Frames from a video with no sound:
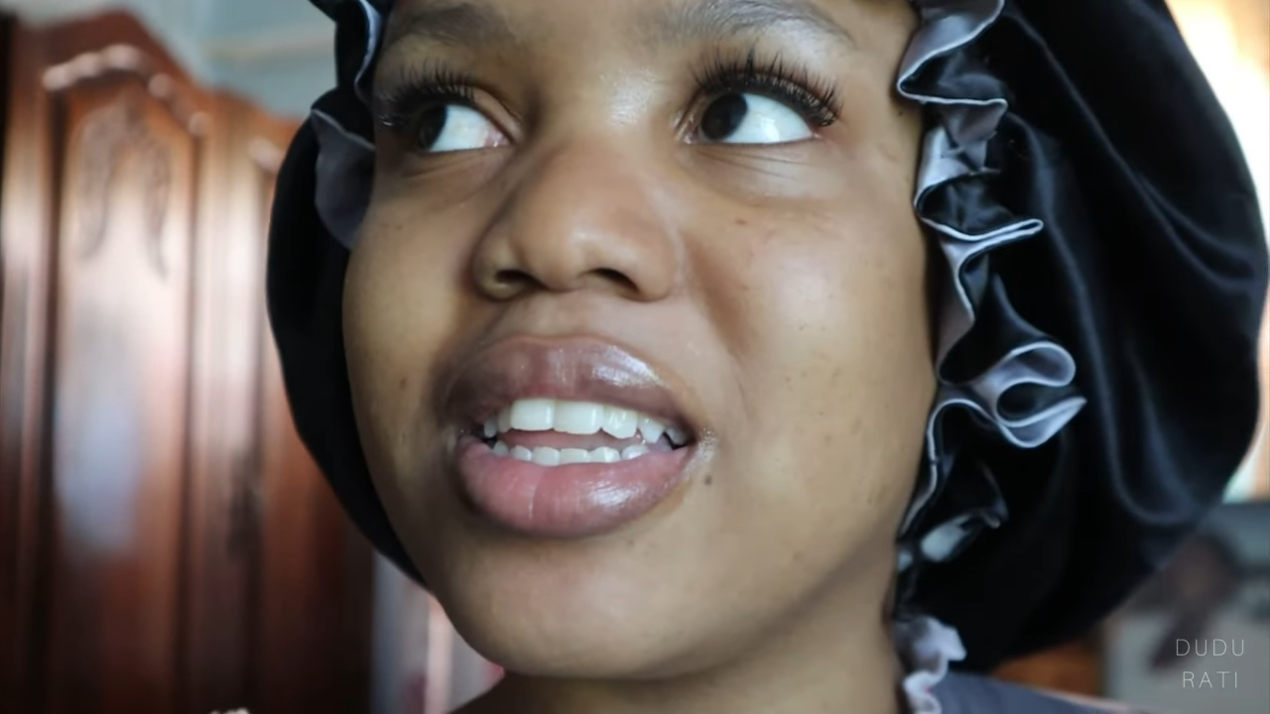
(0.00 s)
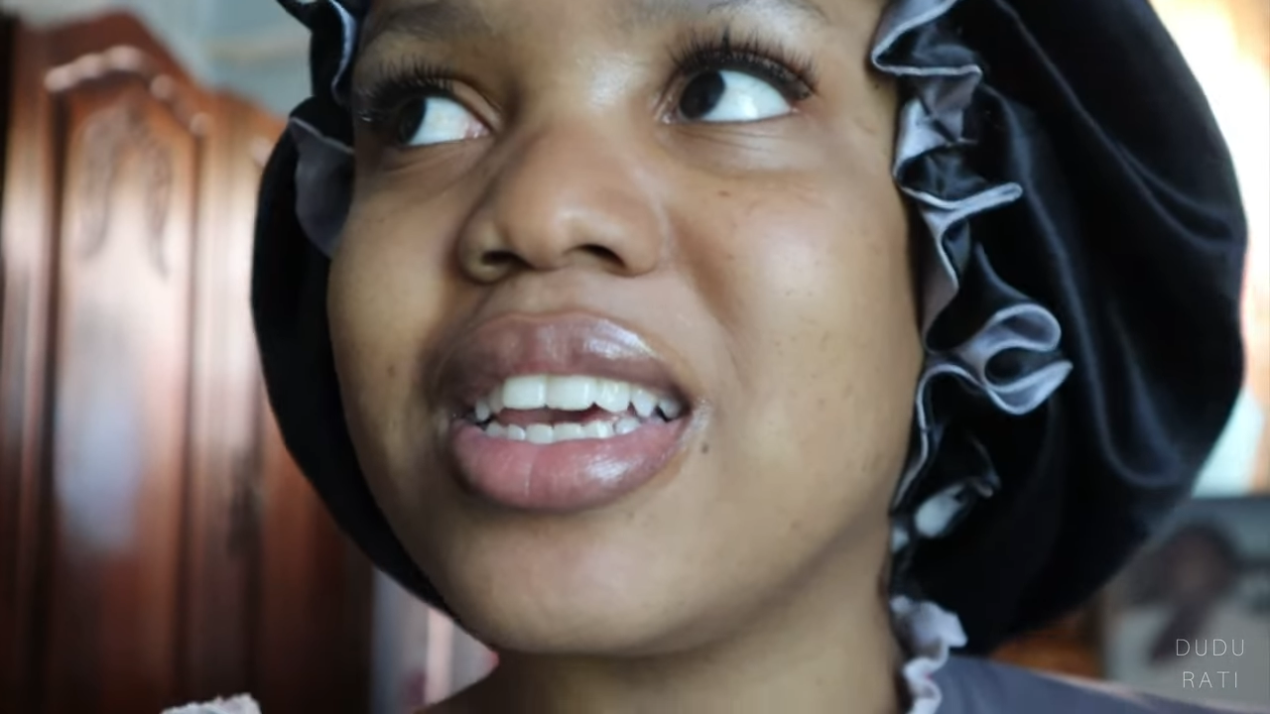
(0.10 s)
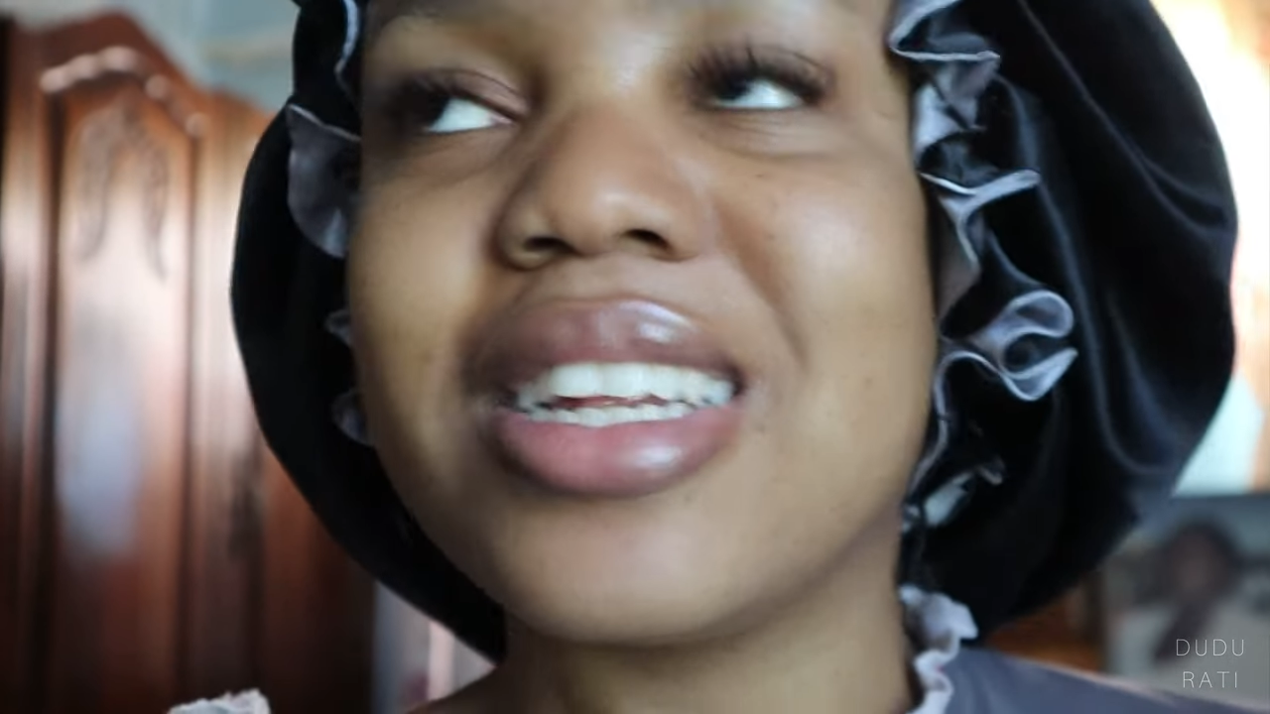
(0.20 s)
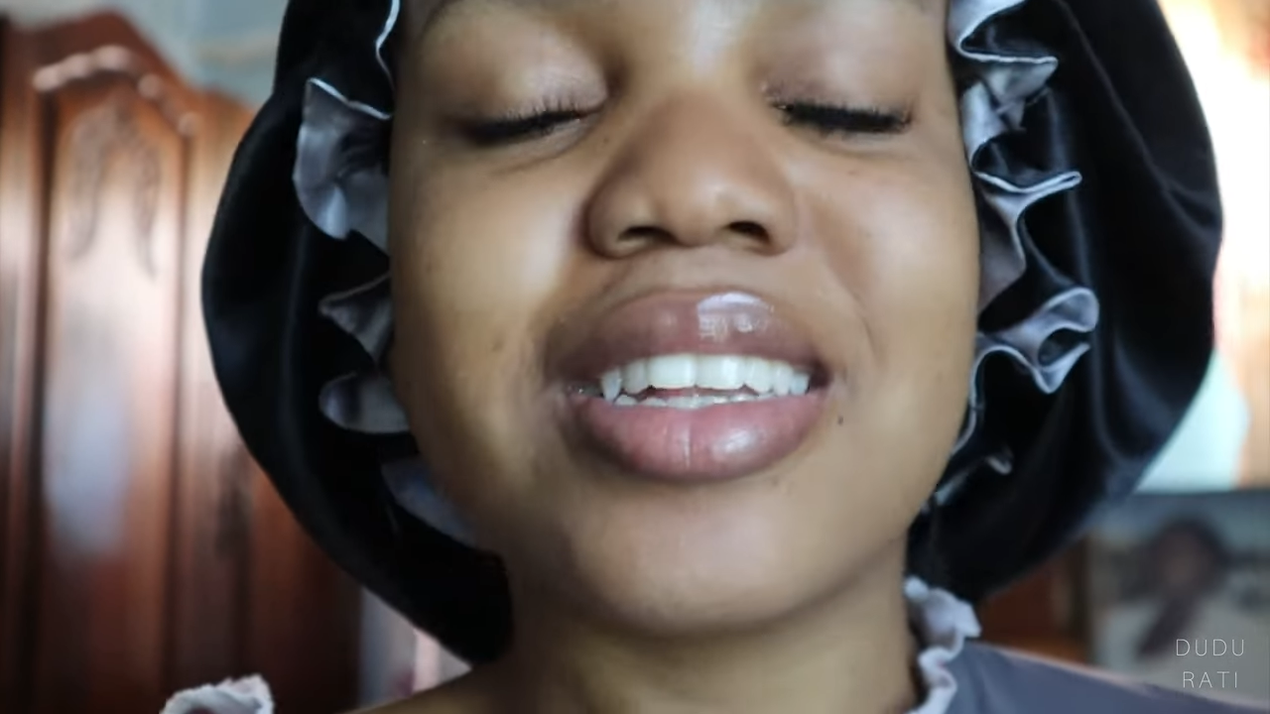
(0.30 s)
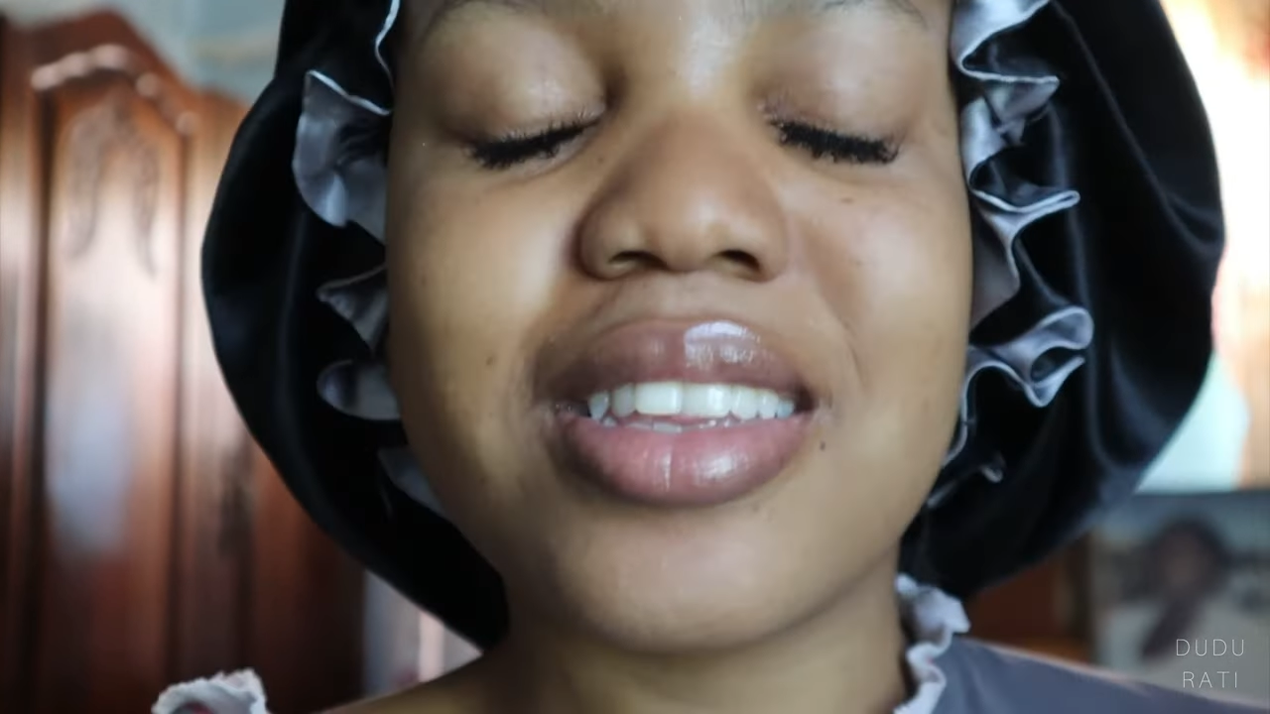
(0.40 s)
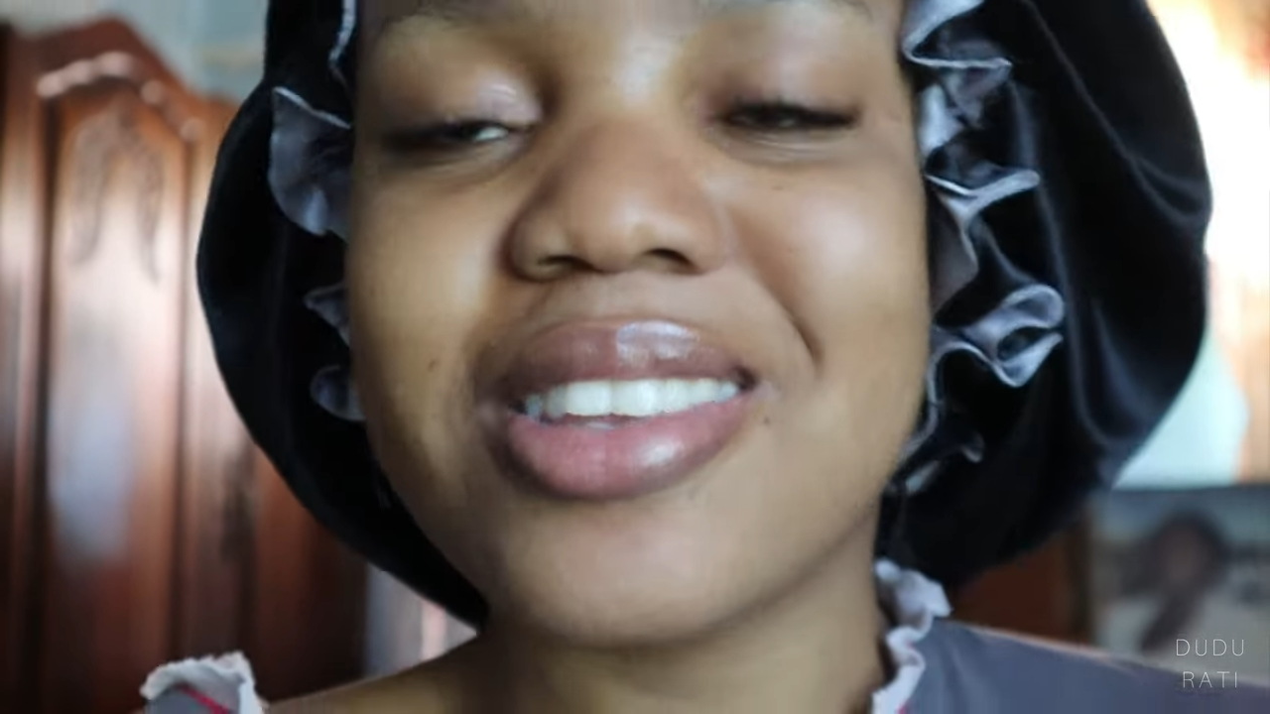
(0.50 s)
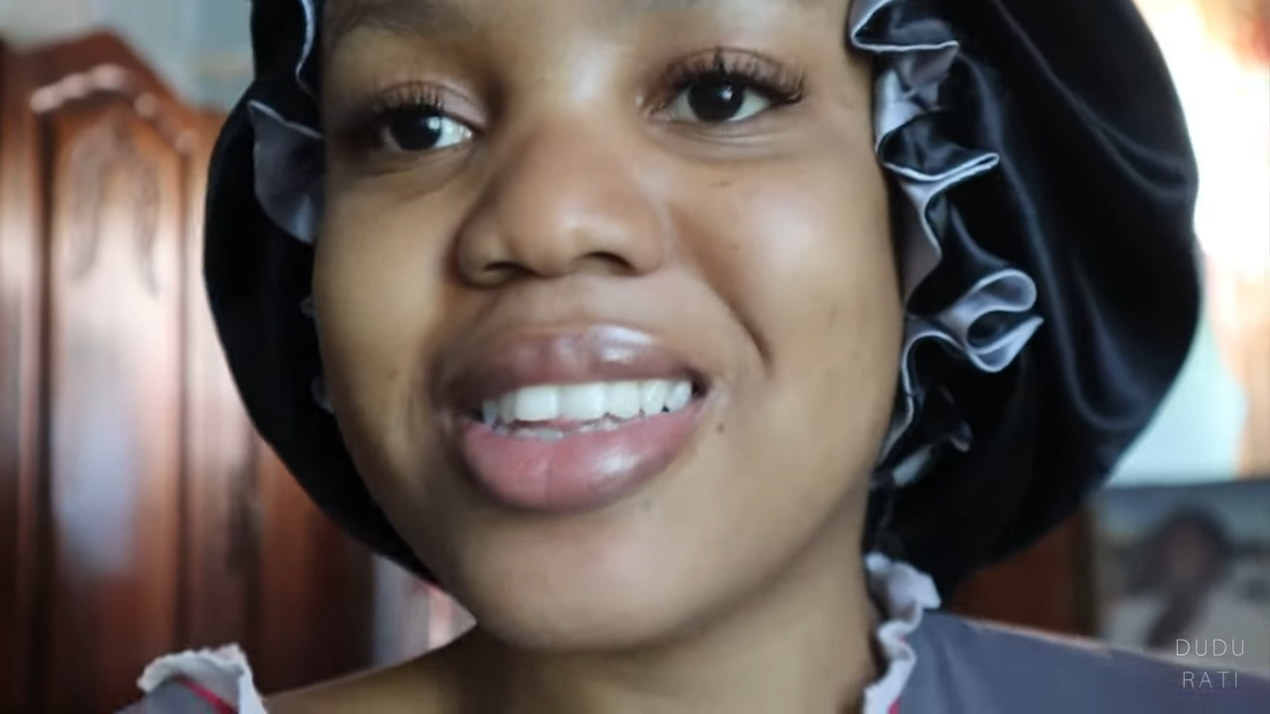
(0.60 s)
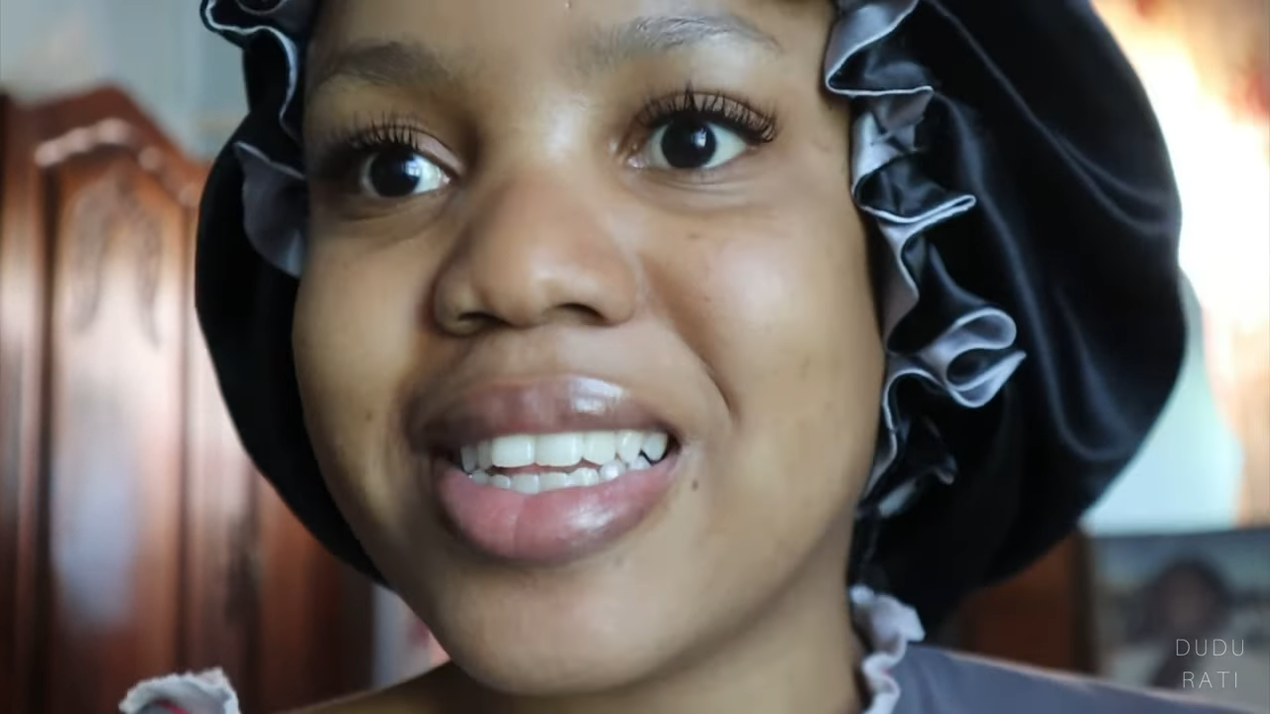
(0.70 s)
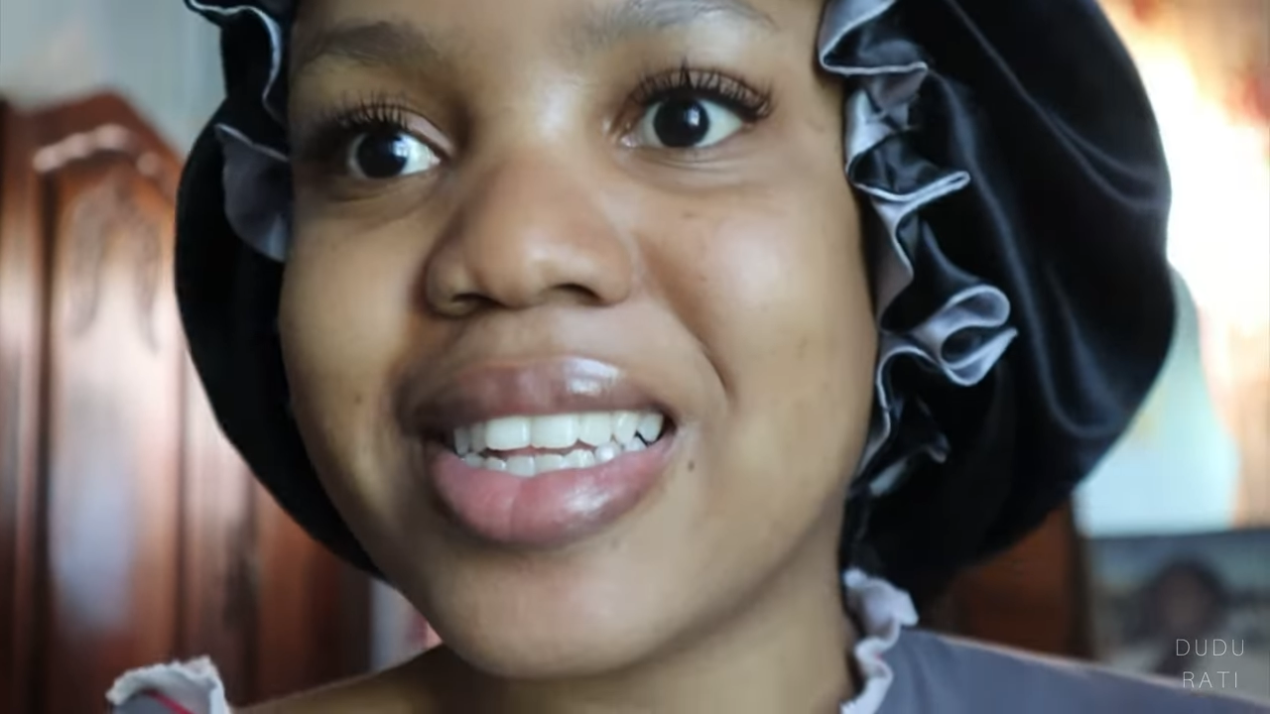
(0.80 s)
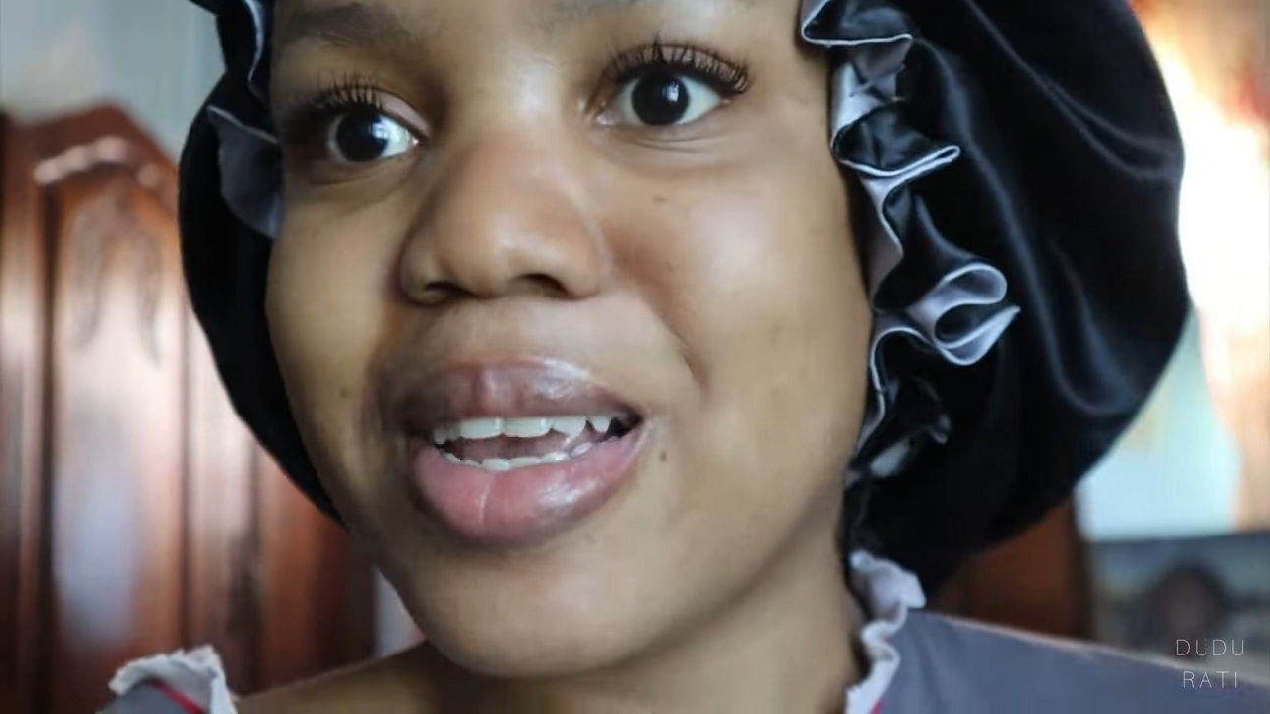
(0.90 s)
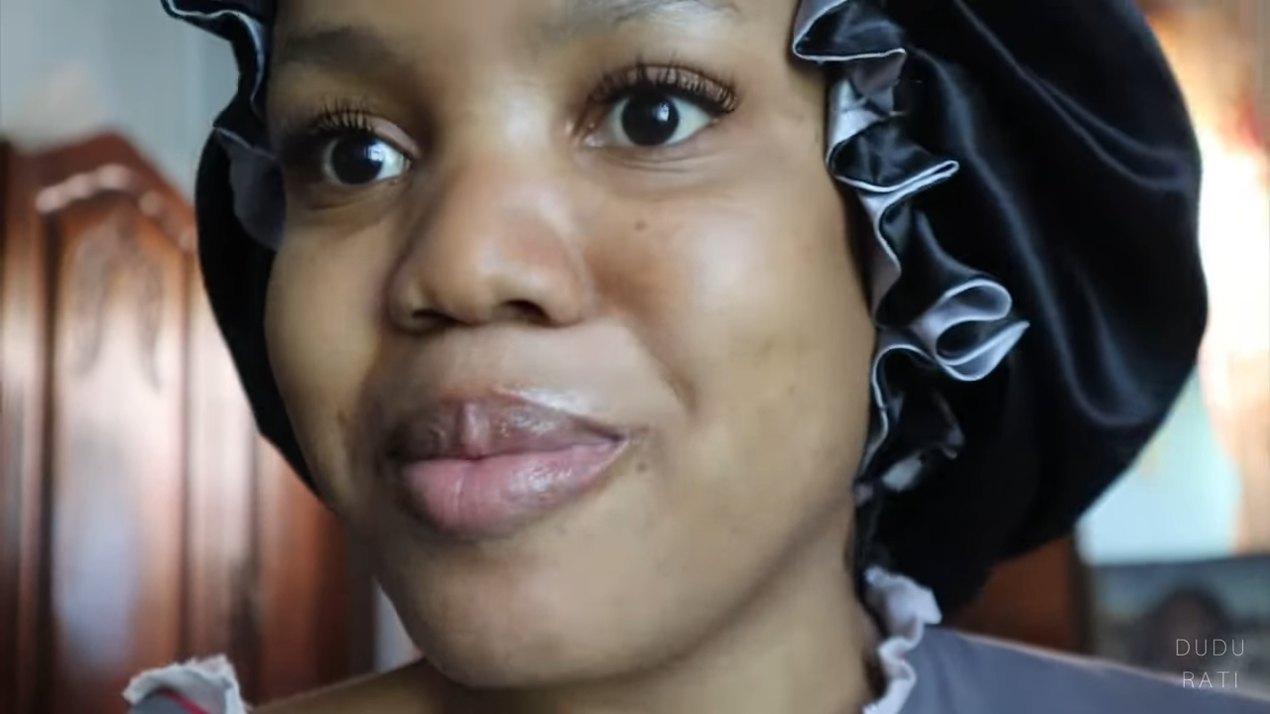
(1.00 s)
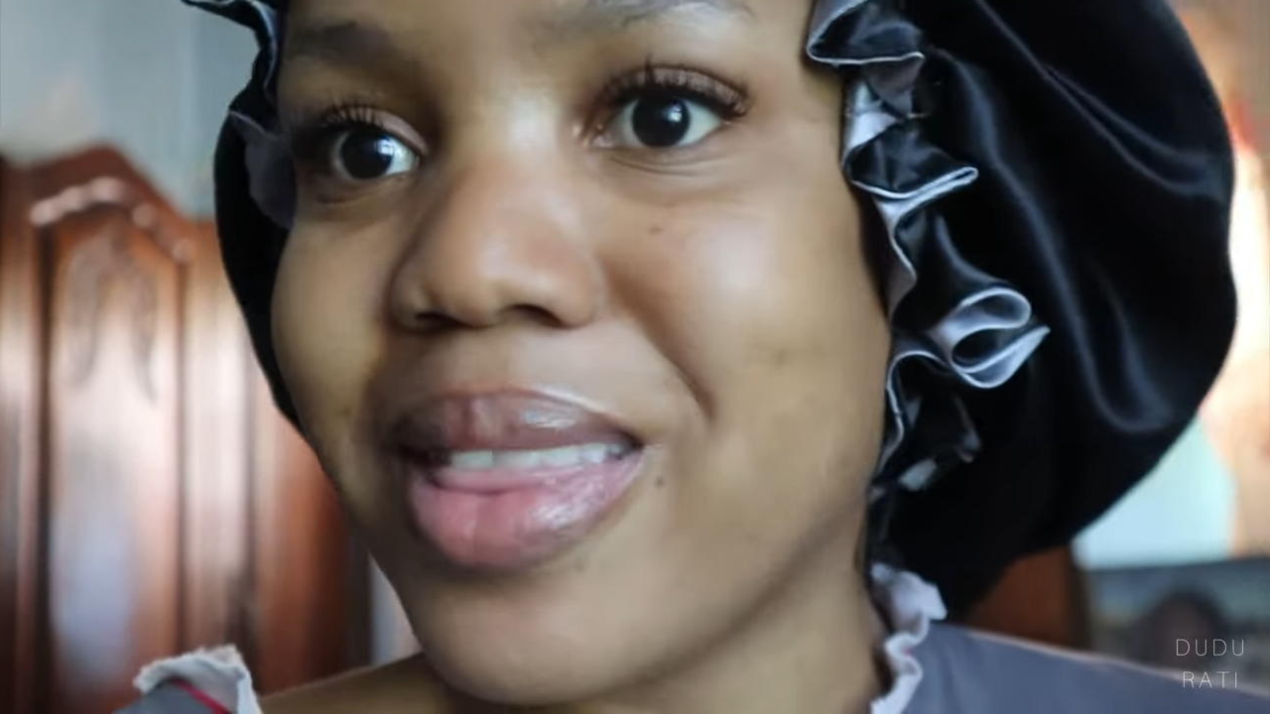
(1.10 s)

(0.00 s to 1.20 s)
it's still the same